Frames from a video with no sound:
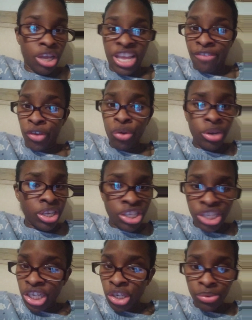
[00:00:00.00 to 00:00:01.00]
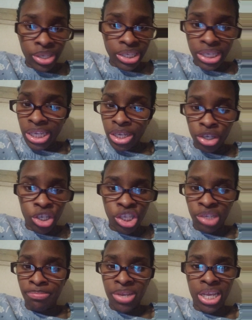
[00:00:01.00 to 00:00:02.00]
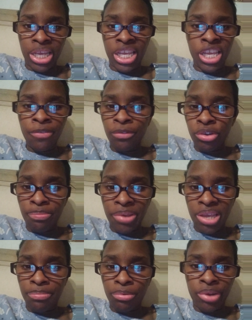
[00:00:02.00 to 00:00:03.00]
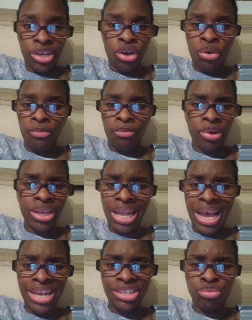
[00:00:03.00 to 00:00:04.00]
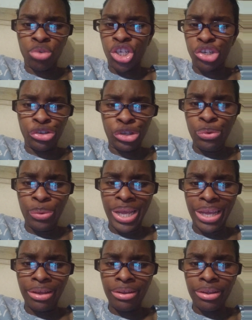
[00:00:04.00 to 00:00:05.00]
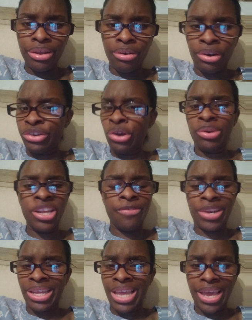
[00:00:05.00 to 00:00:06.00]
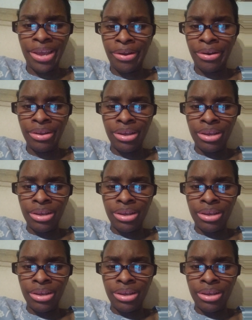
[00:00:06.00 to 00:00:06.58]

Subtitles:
if you continuously are just being evil to people and don't realize what you're doing or don't even care,